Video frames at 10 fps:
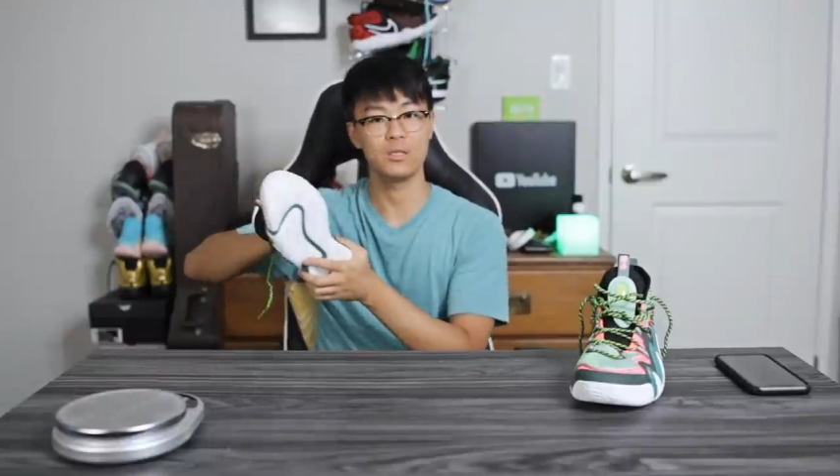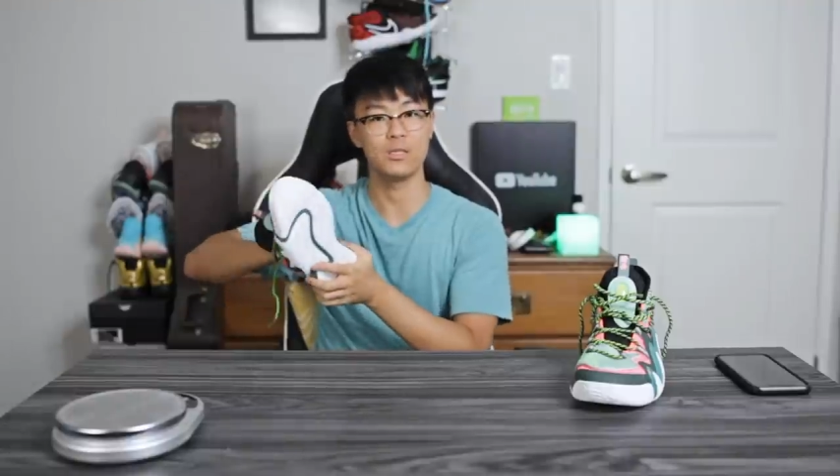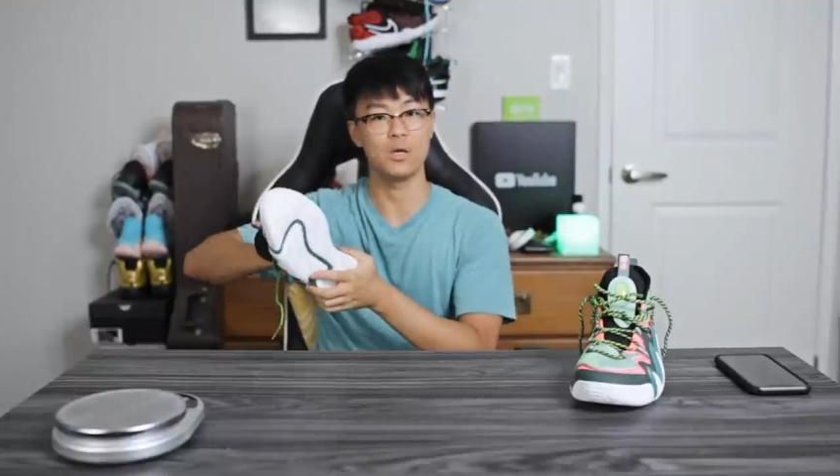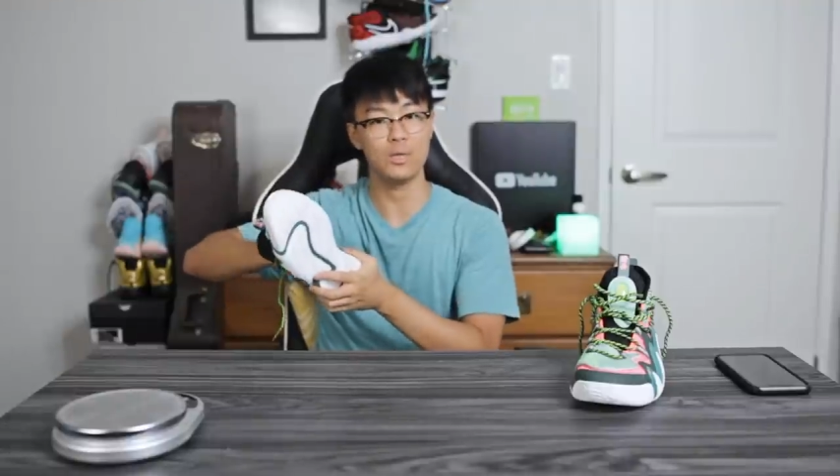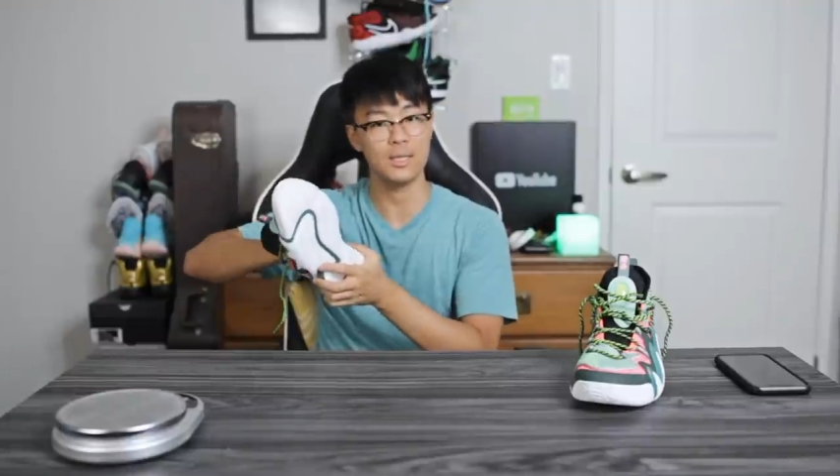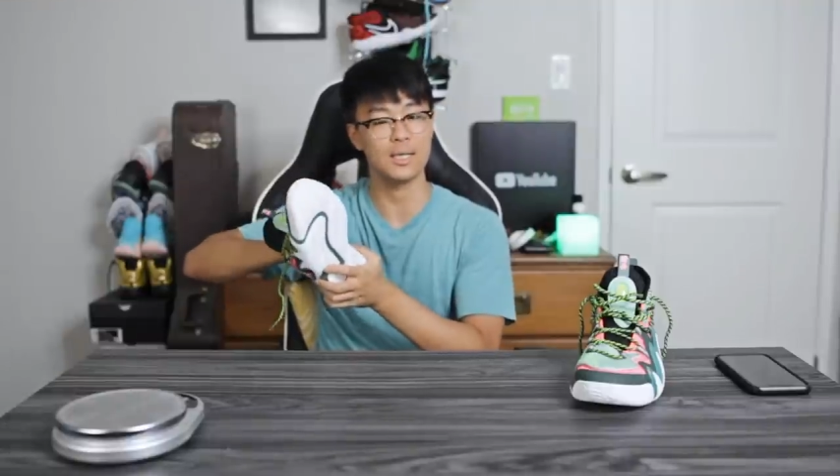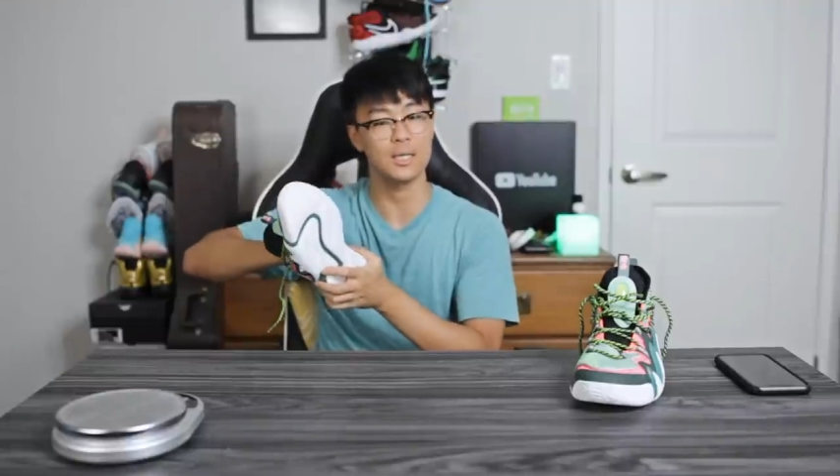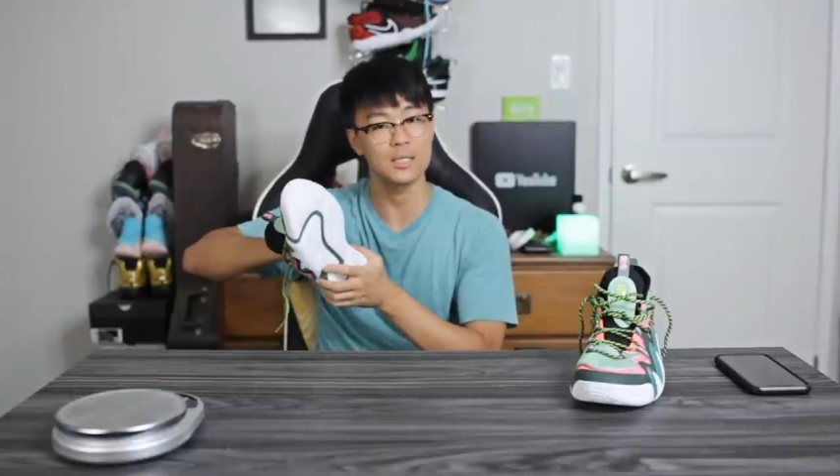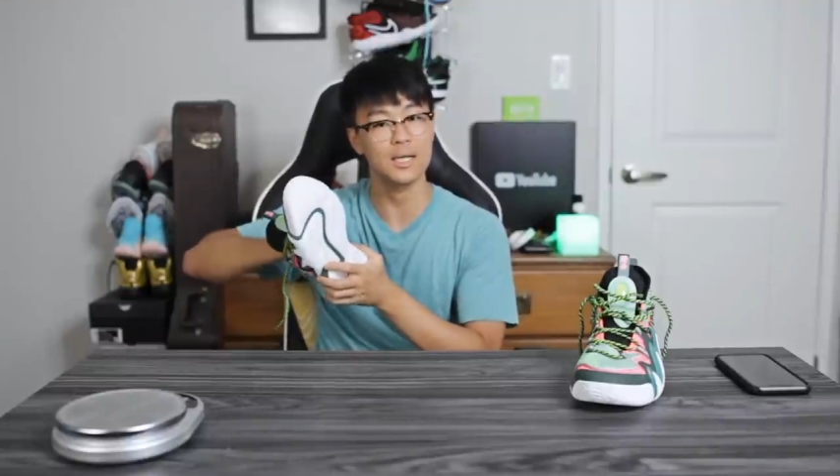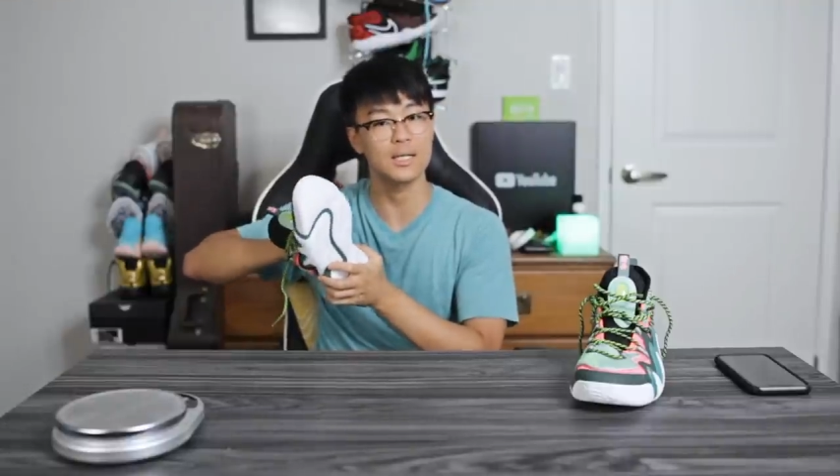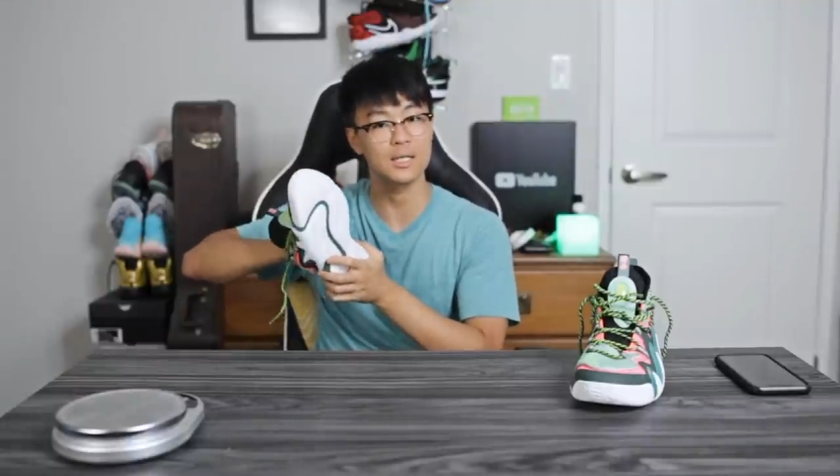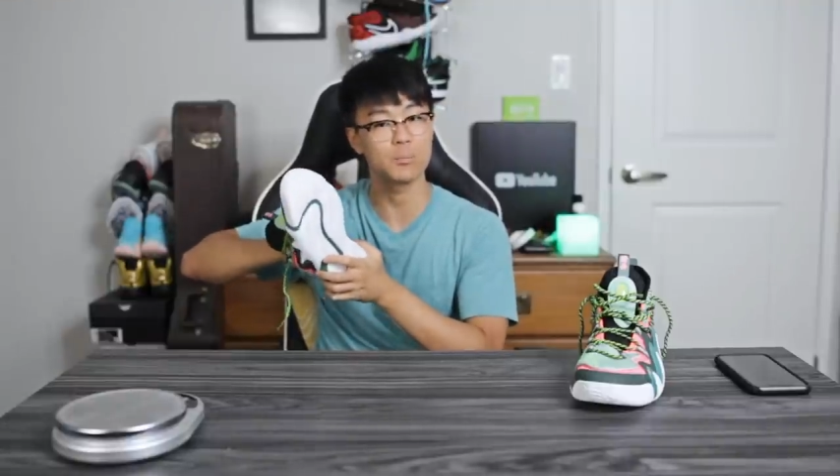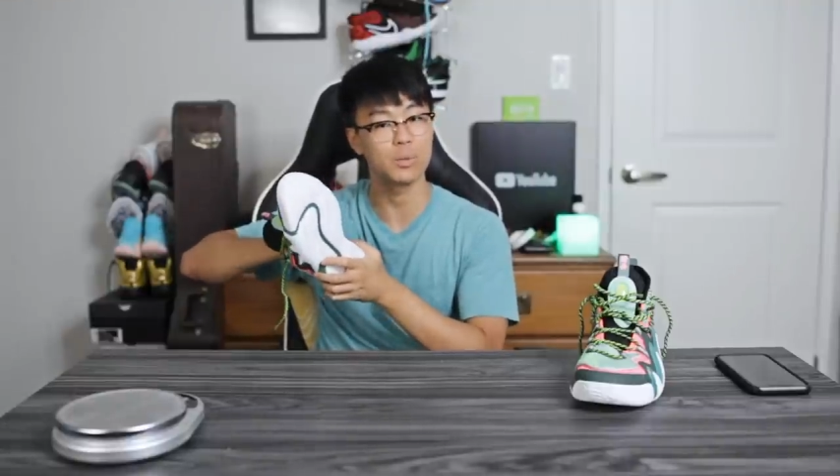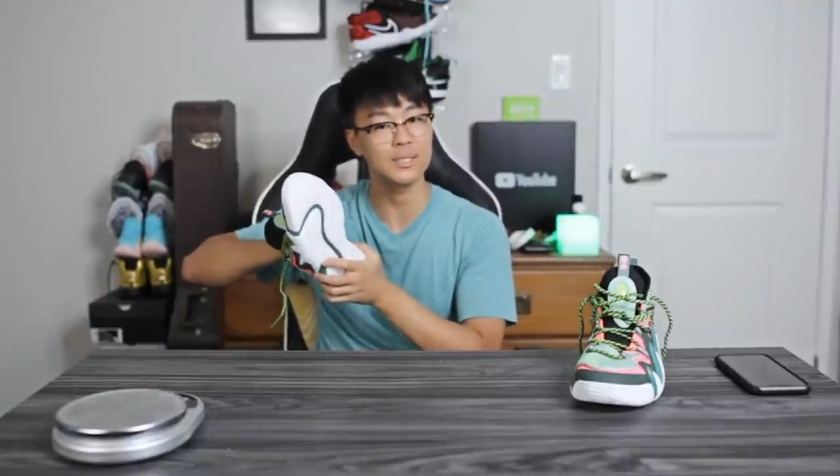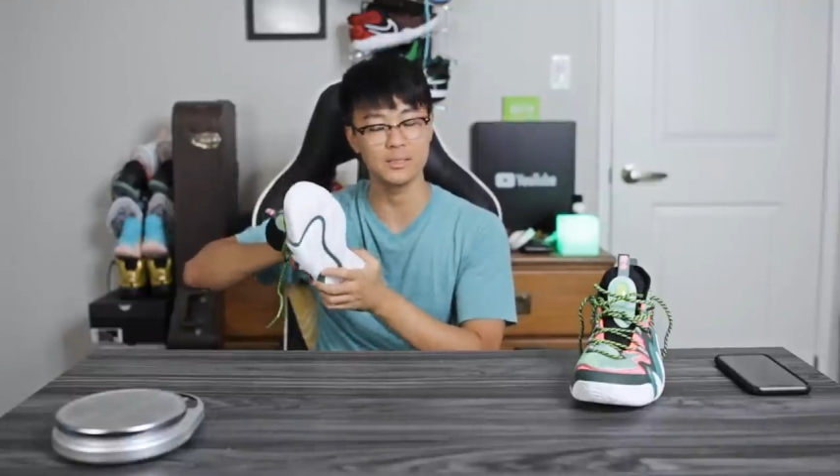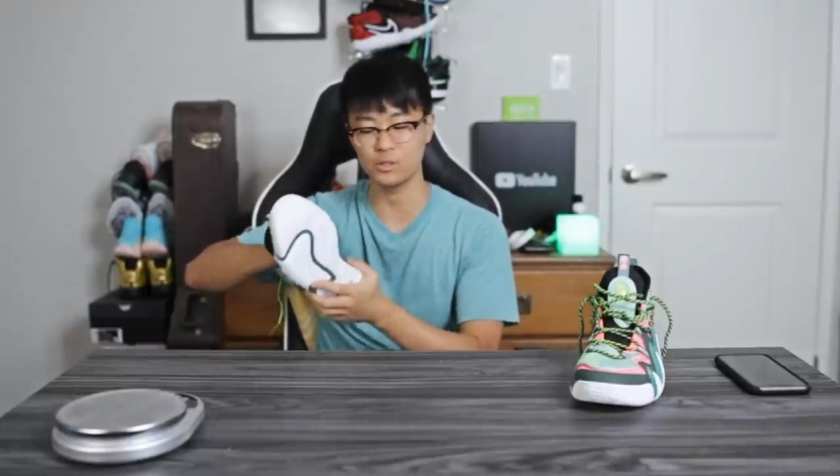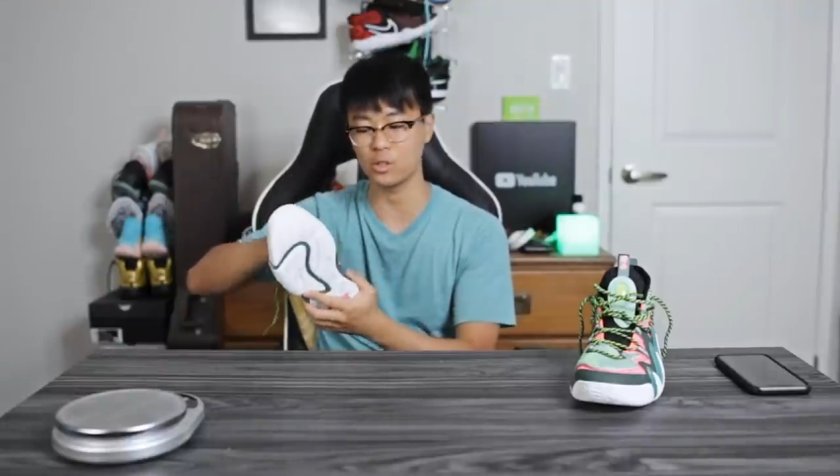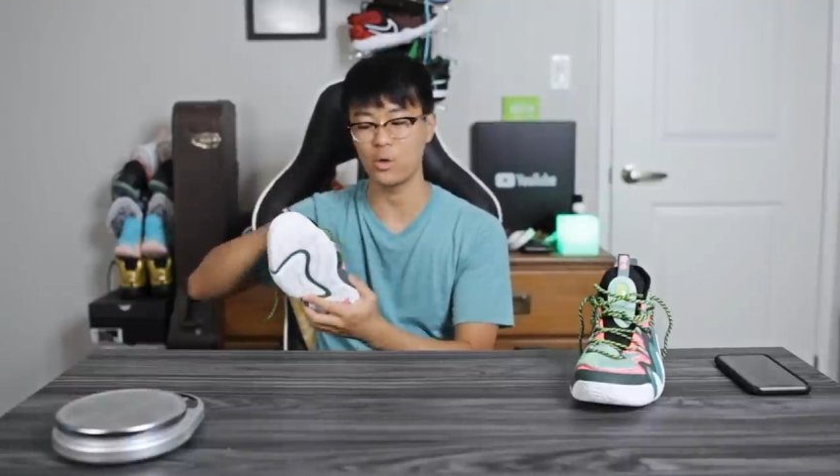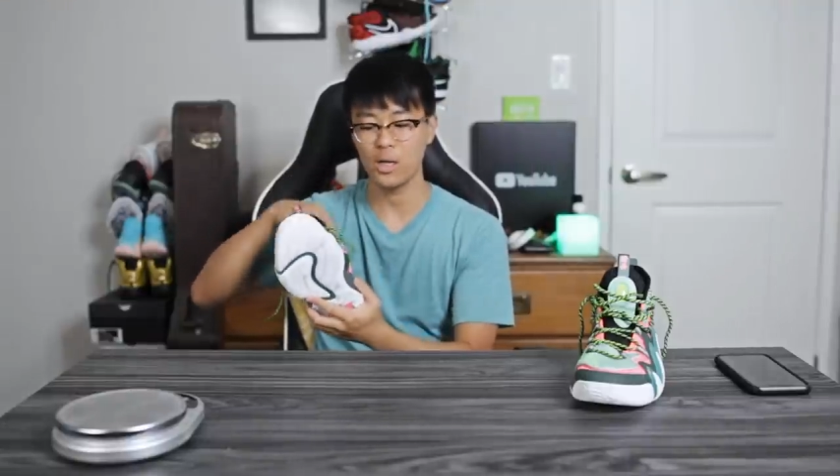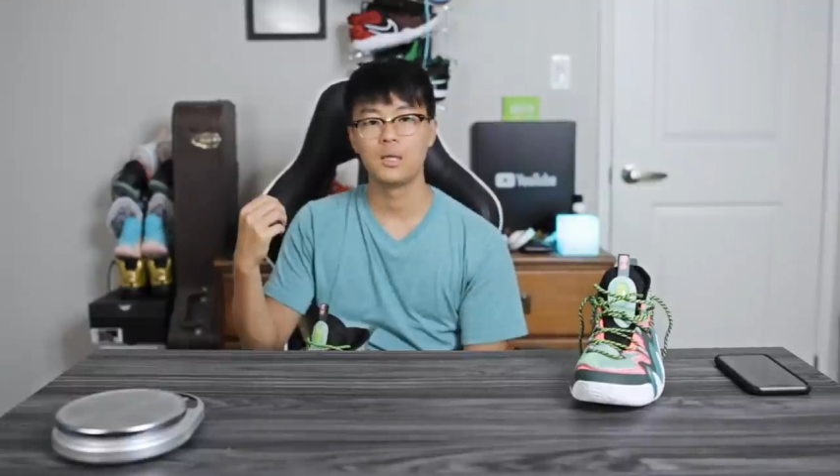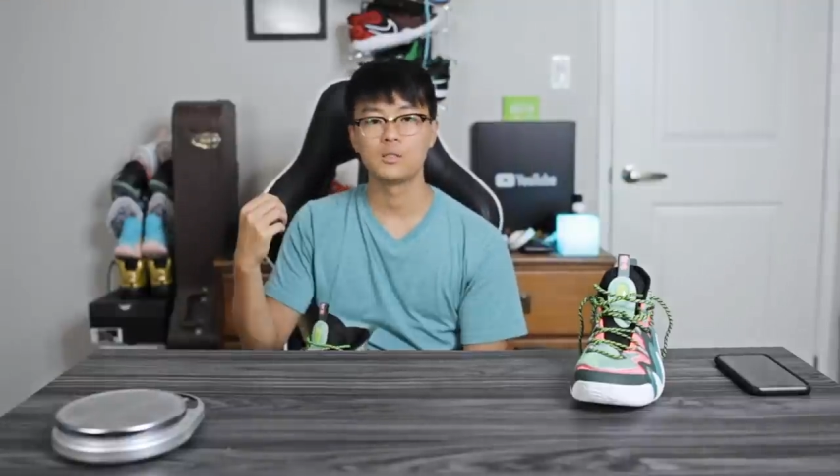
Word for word: you know it like kind of compresses so